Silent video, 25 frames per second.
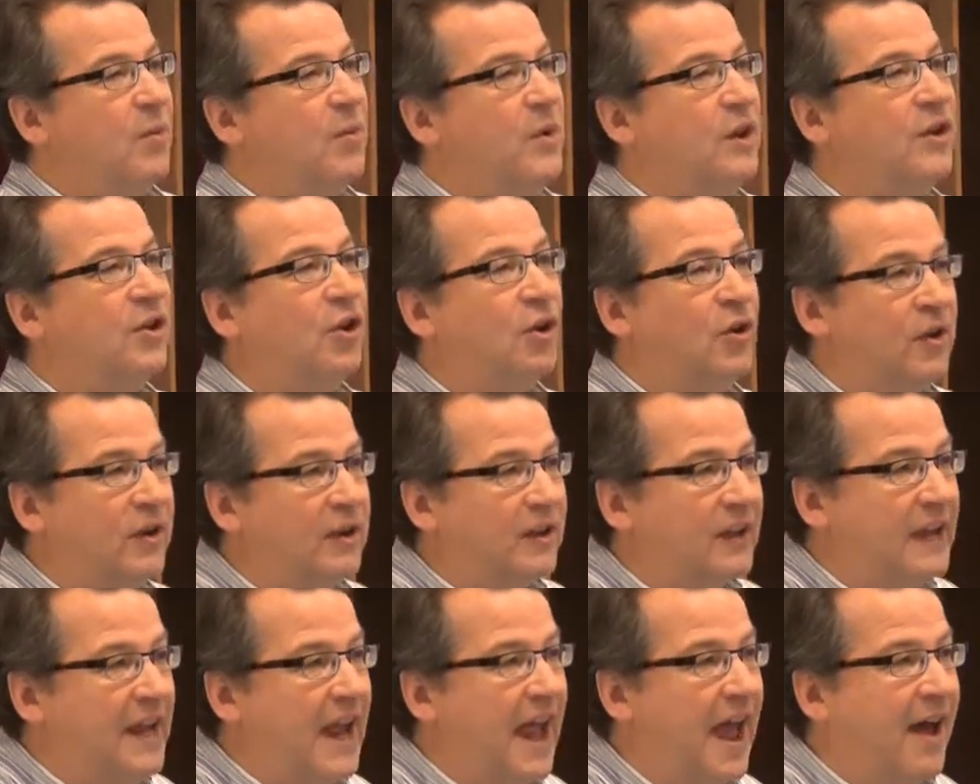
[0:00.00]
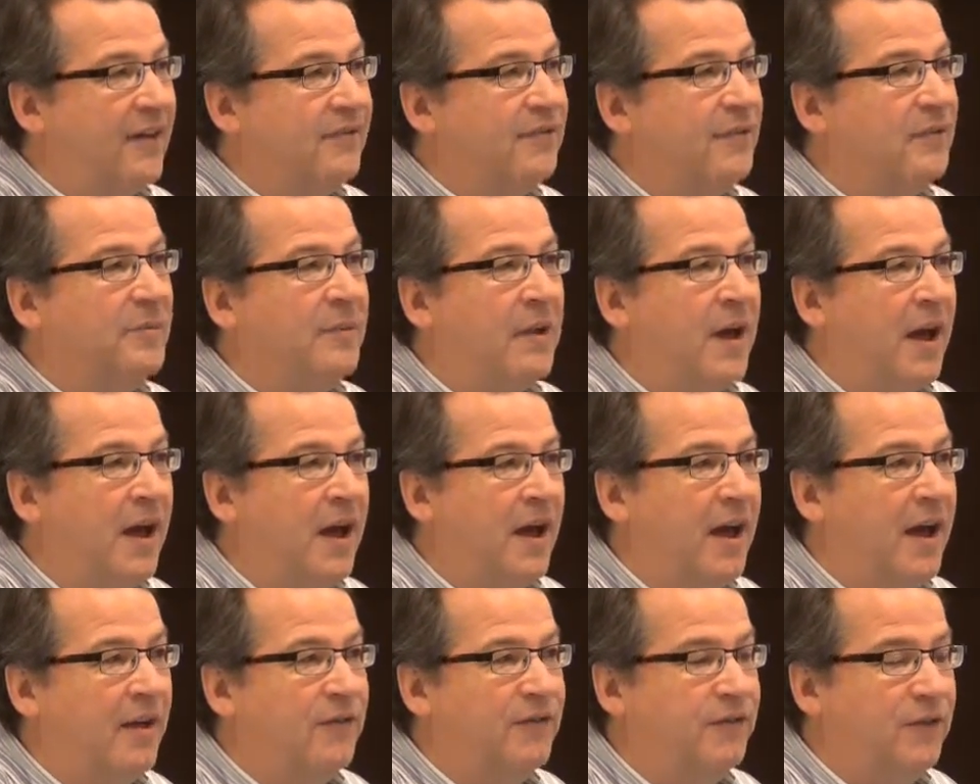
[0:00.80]
We currently
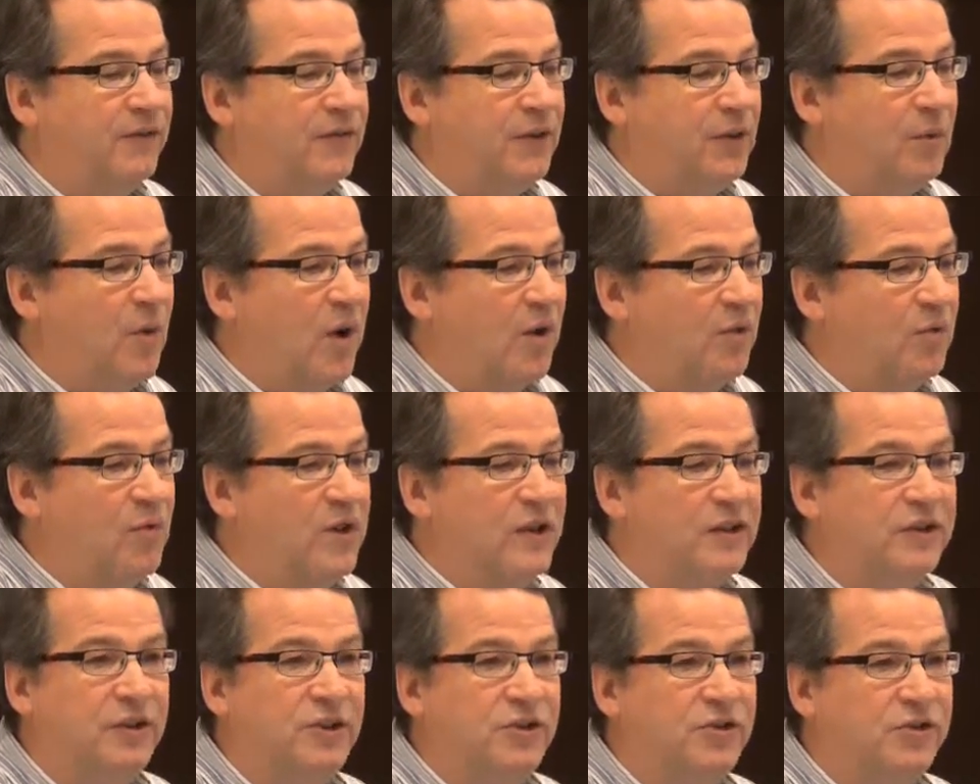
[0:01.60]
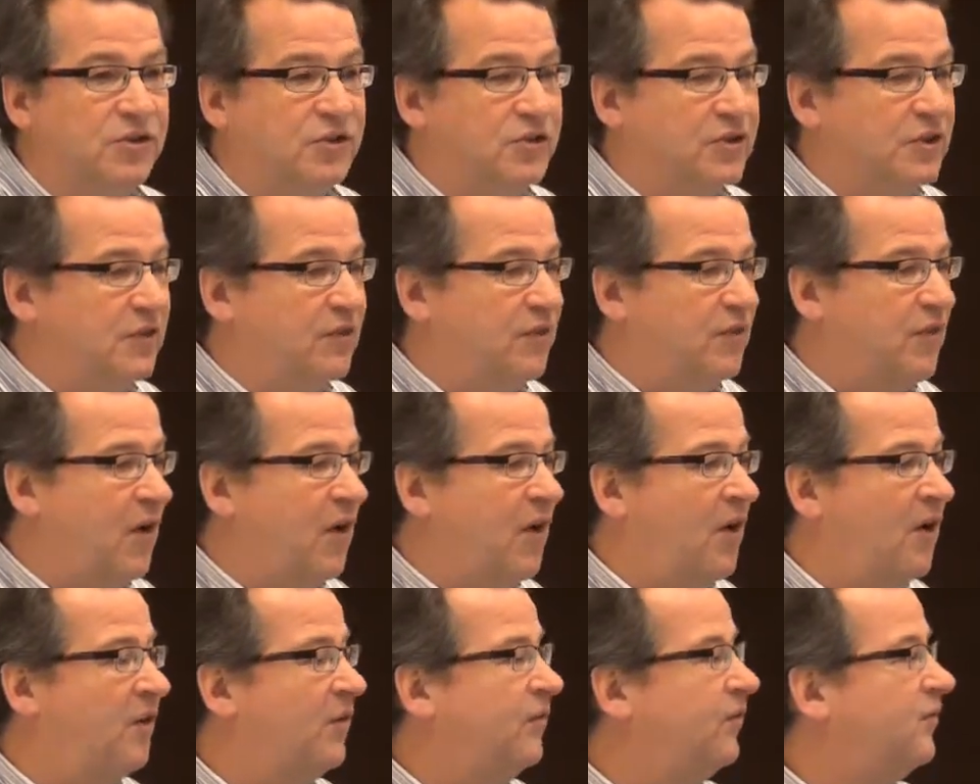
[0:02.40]
have 51 researchers
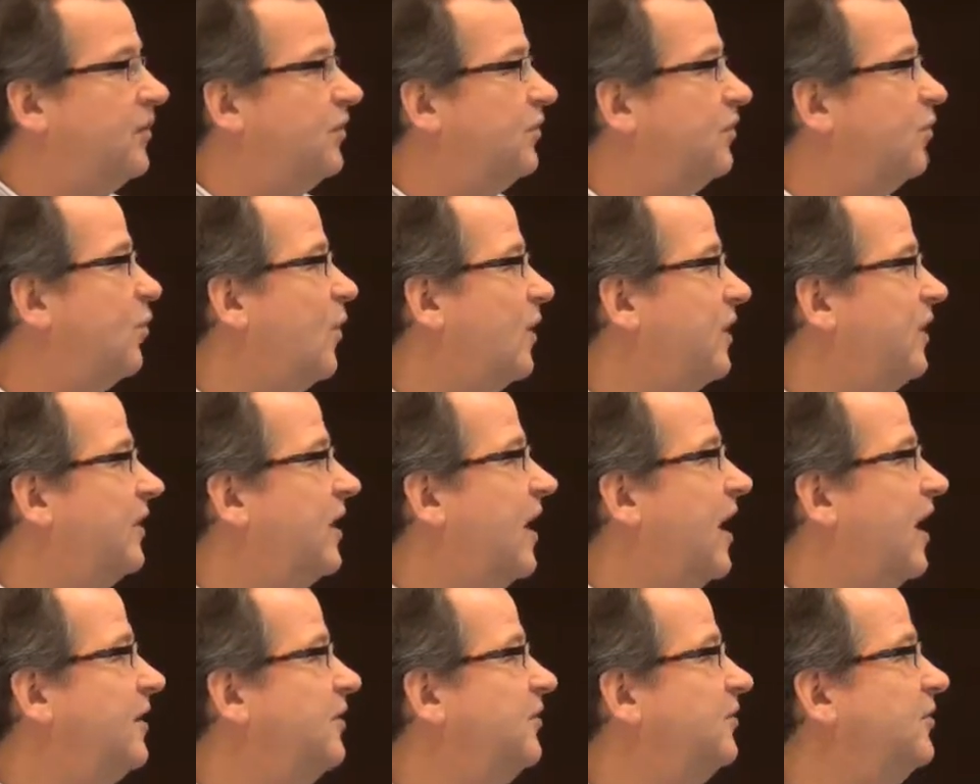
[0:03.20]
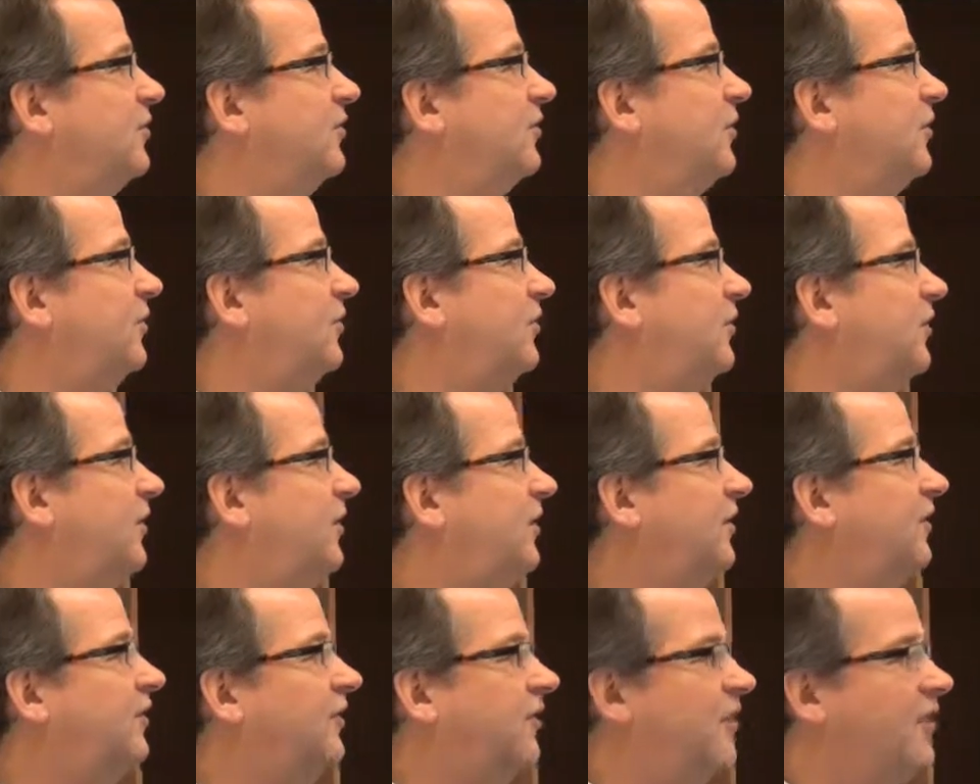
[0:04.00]
involved in 29
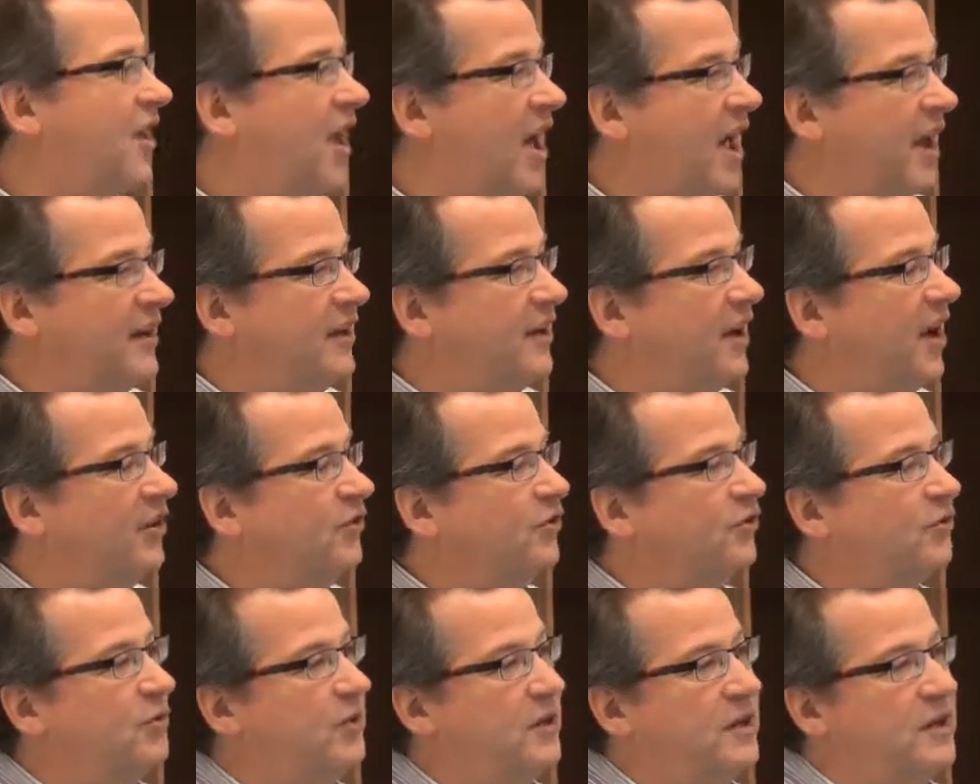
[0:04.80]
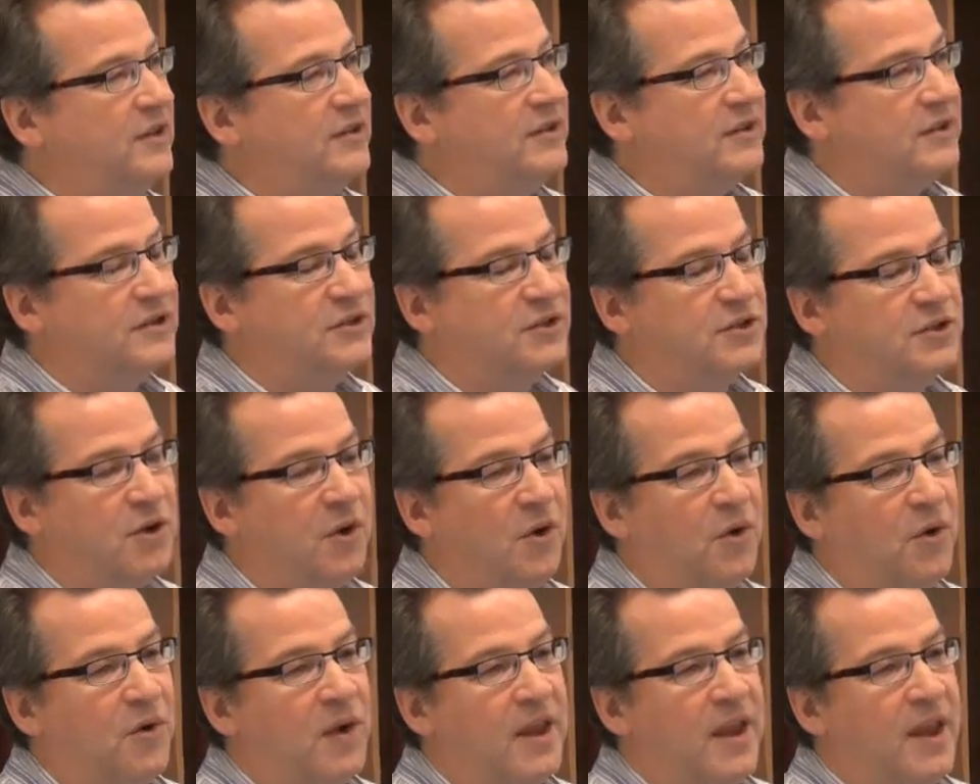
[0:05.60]
universities in 9 countries, and
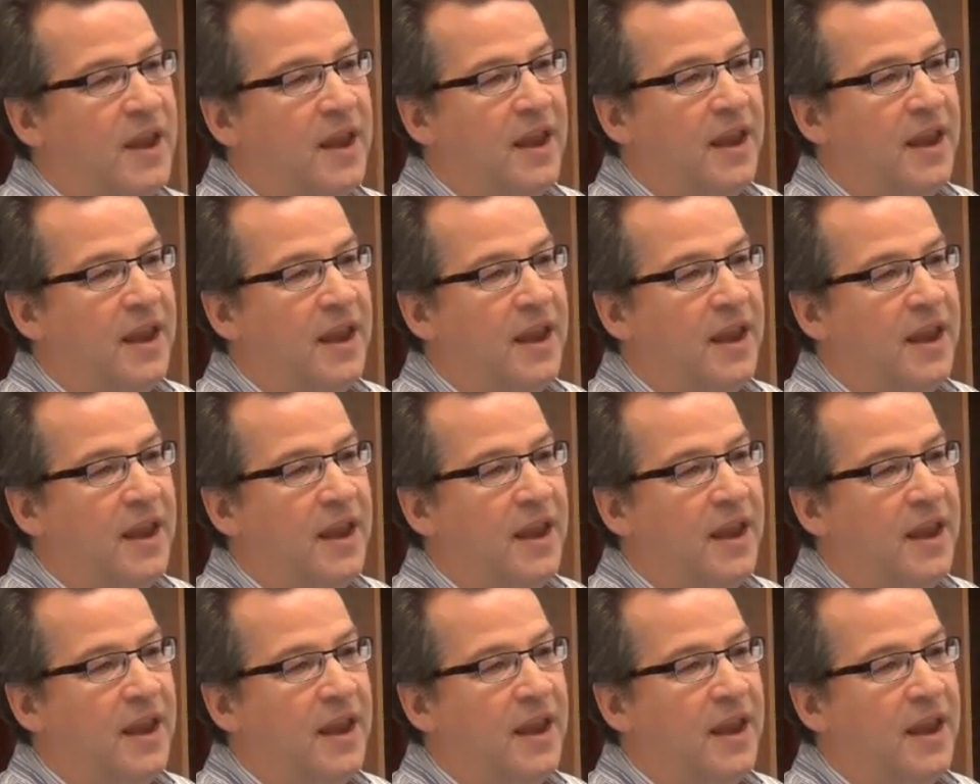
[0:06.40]
so